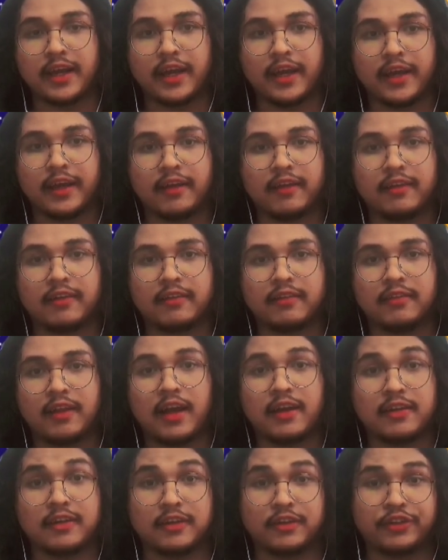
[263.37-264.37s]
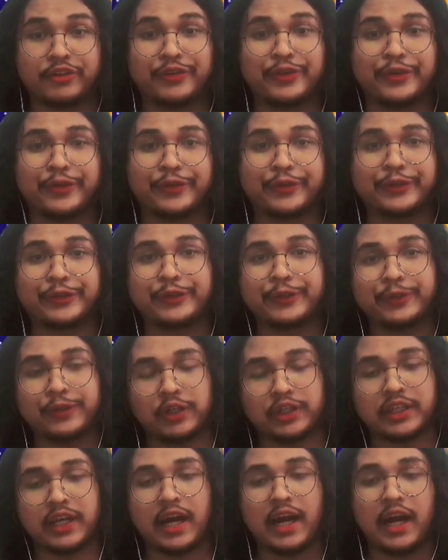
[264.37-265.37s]
and let us go through
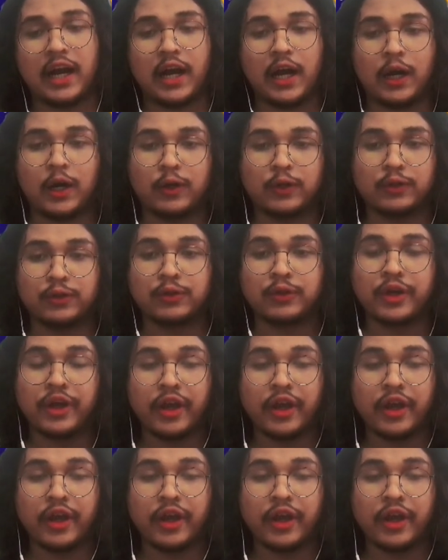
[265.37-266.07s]
on how